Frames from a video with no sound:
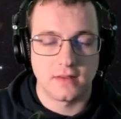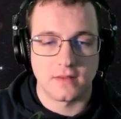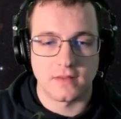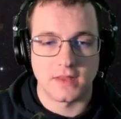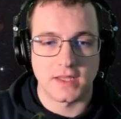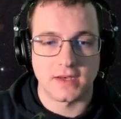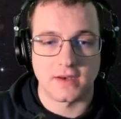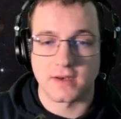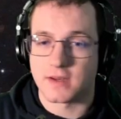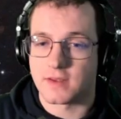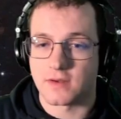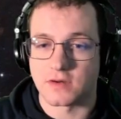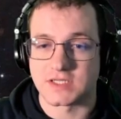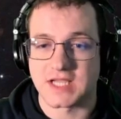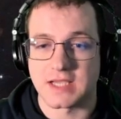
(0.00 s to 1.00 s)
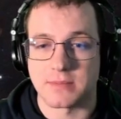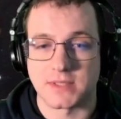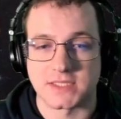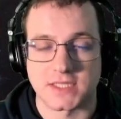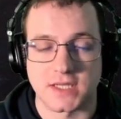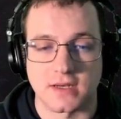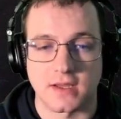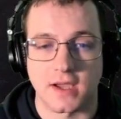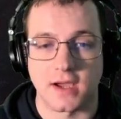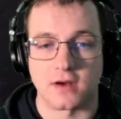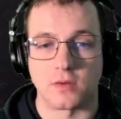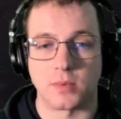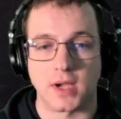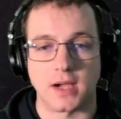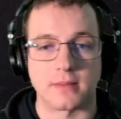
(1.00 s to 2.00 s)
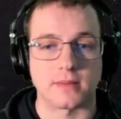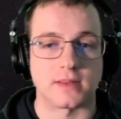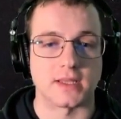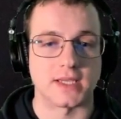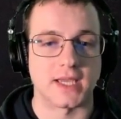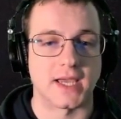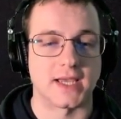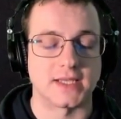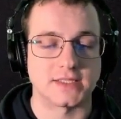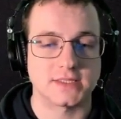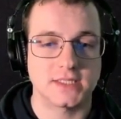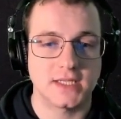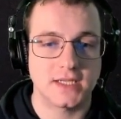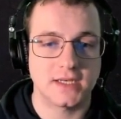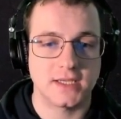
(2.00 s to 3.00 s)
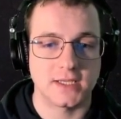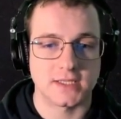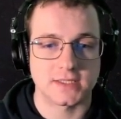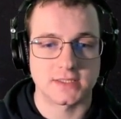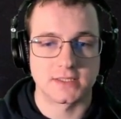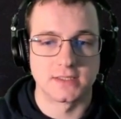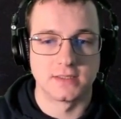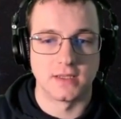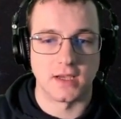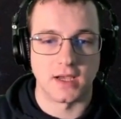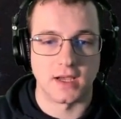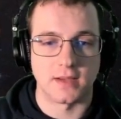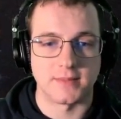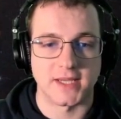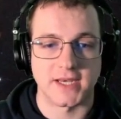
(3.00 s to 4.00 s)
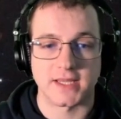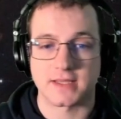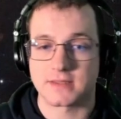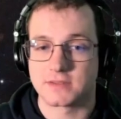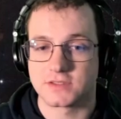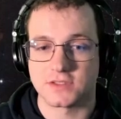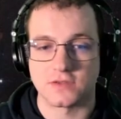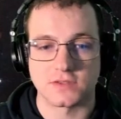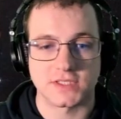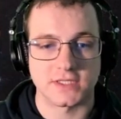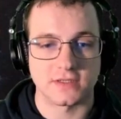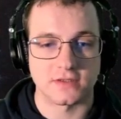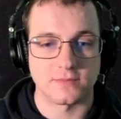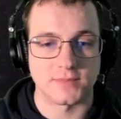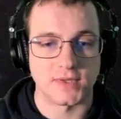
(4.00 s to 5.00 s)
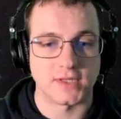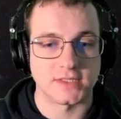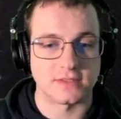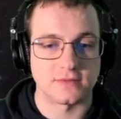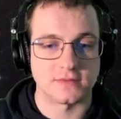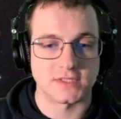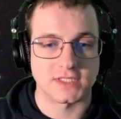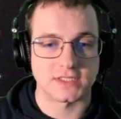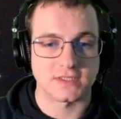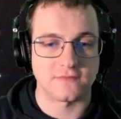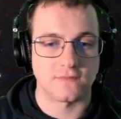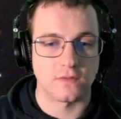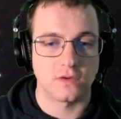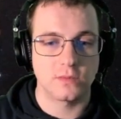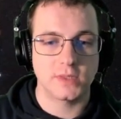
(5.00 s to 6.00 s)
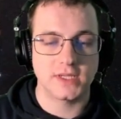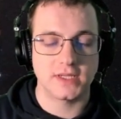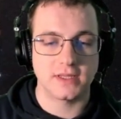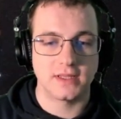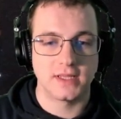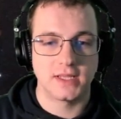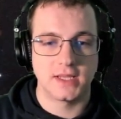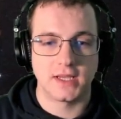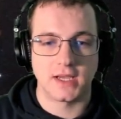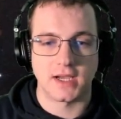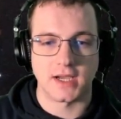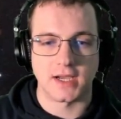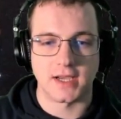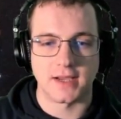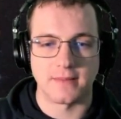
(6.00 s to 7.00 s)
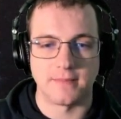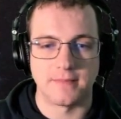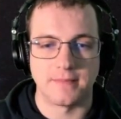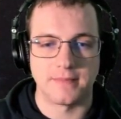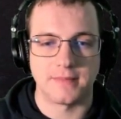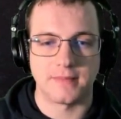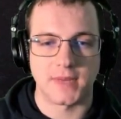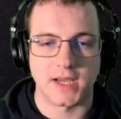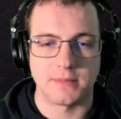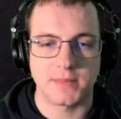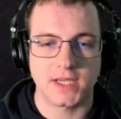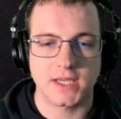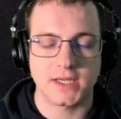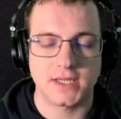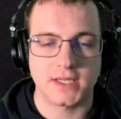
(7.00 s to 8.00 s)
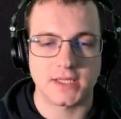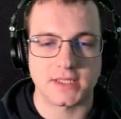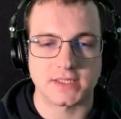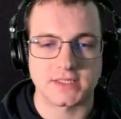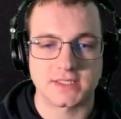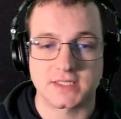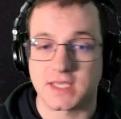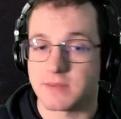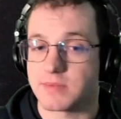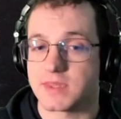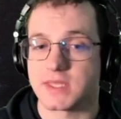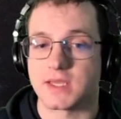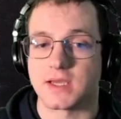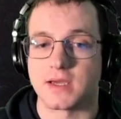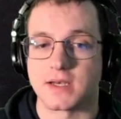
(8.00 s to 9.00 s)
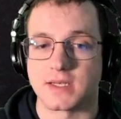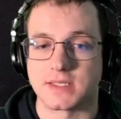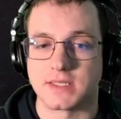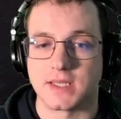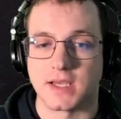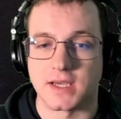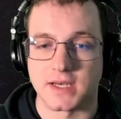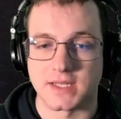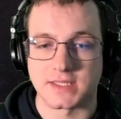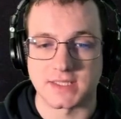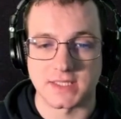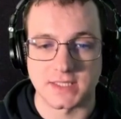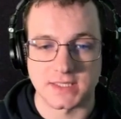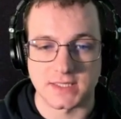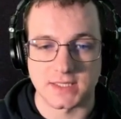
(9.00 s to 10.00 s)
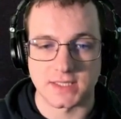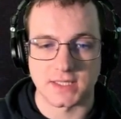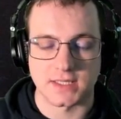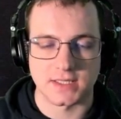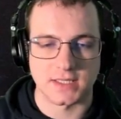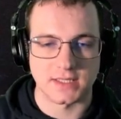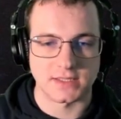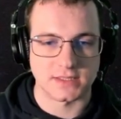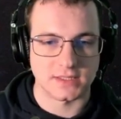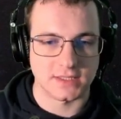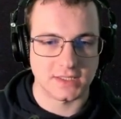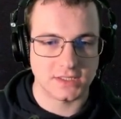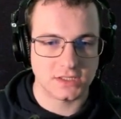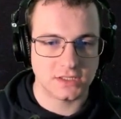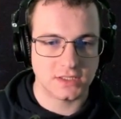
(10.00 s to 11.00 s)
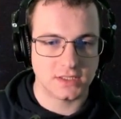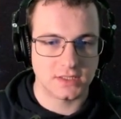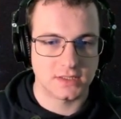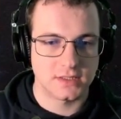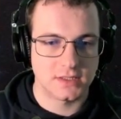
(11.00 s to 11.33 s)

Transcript: Then our type is going to auto populate as Linux, and it shows here Ubuntu 64-bit. I'm going to skip the unattended installation.